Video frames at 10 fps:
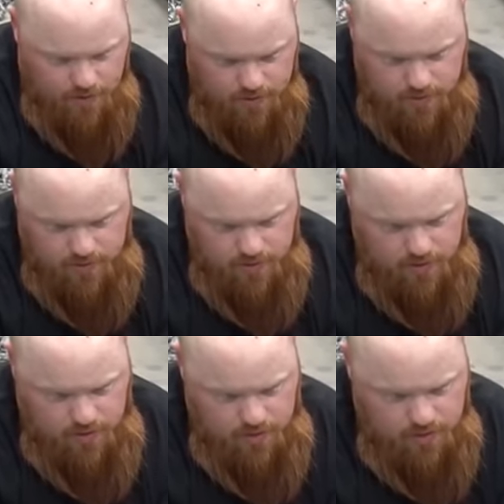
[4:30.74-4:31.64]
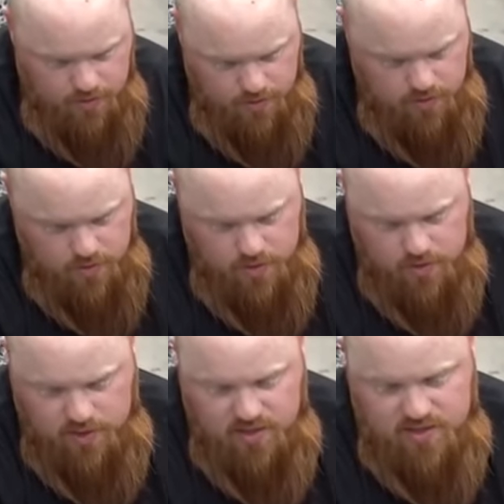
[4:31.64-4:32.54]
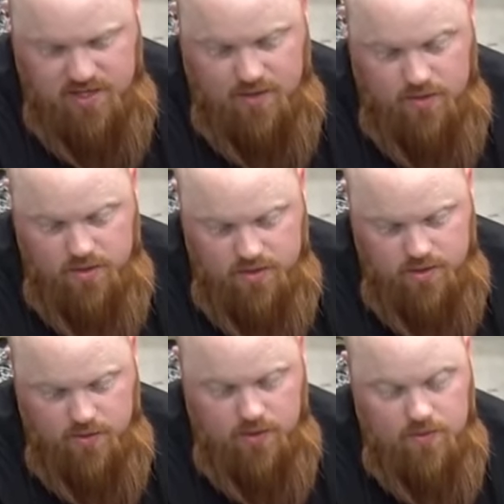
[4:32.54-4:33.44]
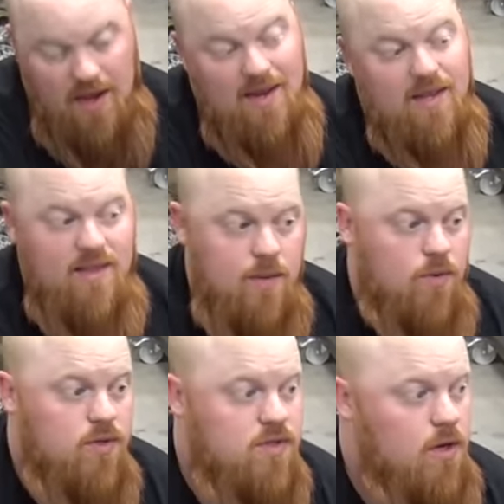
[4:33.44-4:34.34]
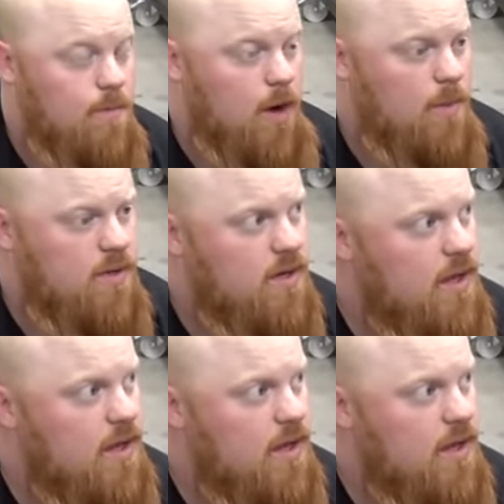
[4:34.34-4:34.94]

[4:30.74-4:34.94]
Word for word: and then get this thing running so we can ride it. Then we're going to start bobbering